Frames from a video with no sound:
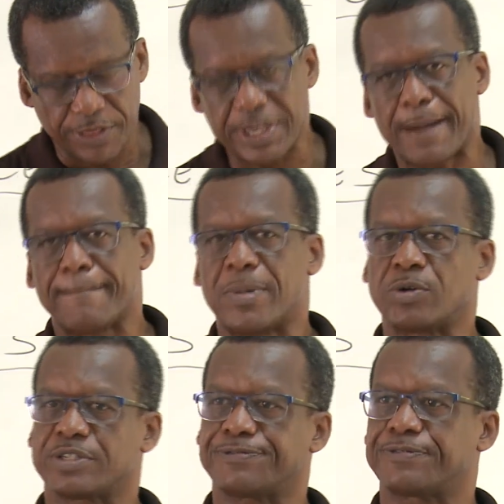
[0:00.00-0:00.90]
the
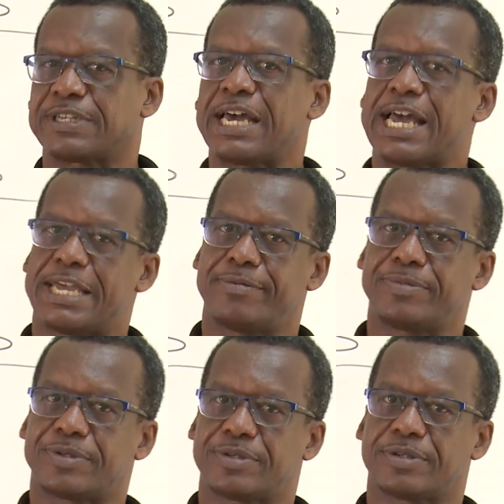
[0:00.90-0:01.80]
amount of
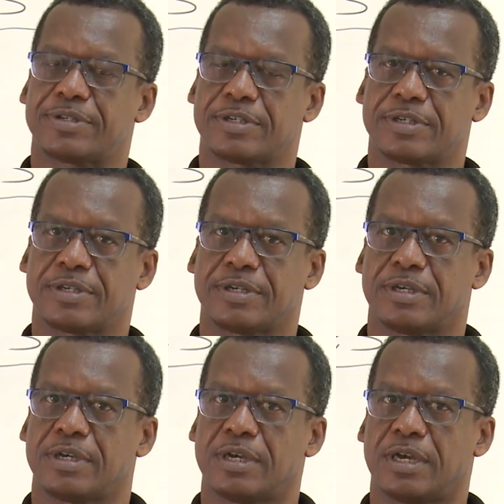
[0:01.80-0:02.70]
times
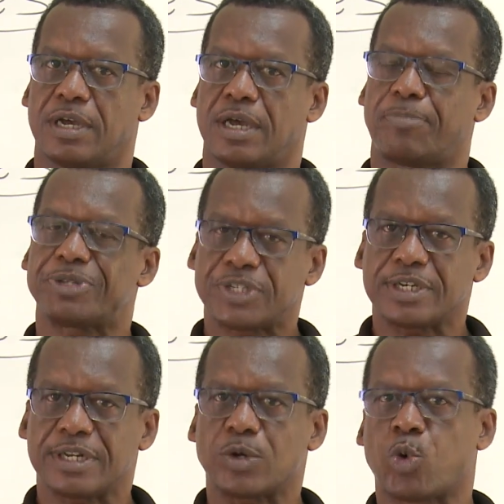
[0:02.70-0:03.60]
a
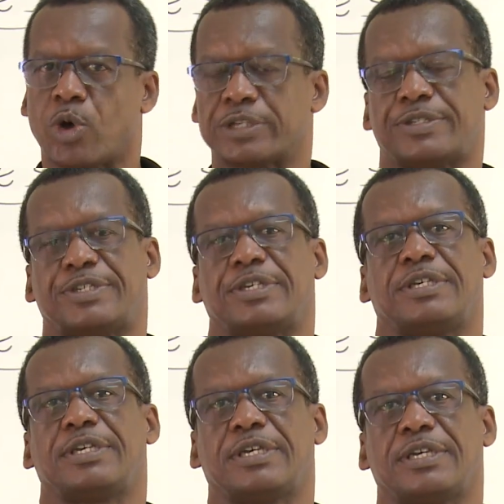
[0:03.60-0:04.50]
particular
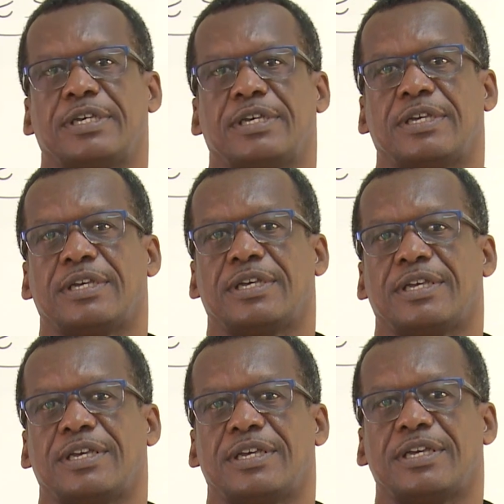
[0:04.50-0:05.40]
quantity
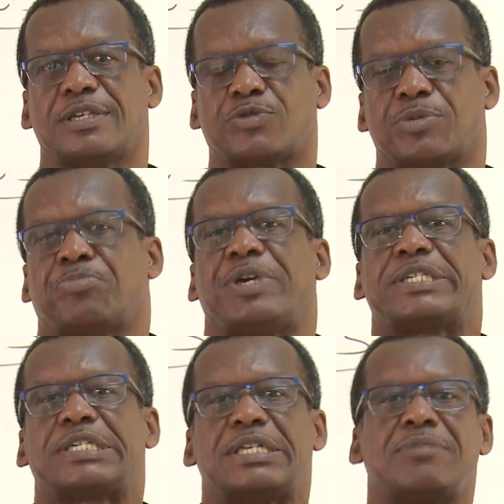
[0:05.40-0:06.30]
is
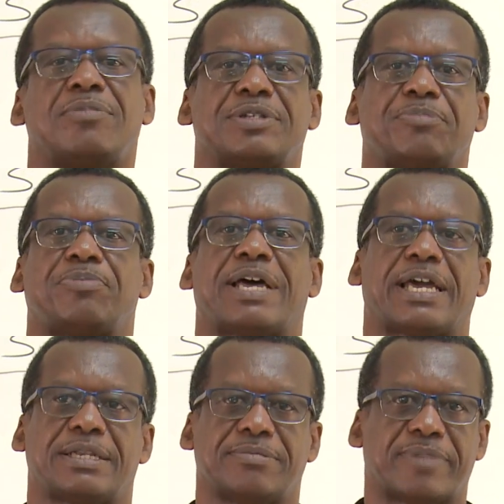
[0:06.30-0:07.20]
repeatedly
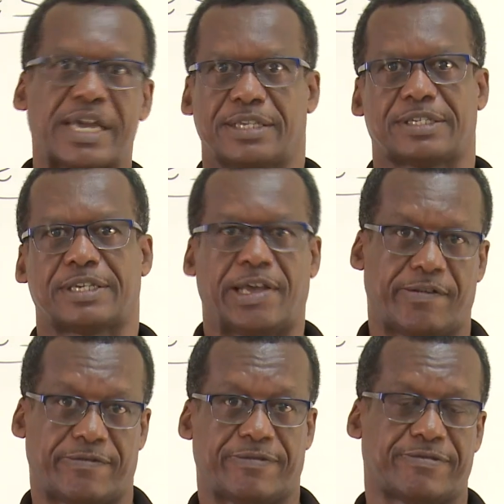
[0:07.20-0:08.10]
multiplied by
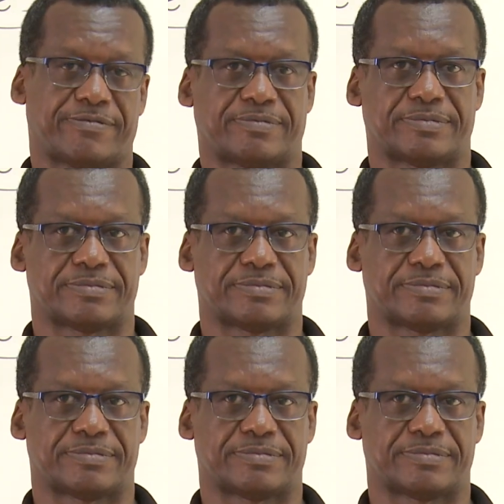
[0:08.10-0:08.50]
itself.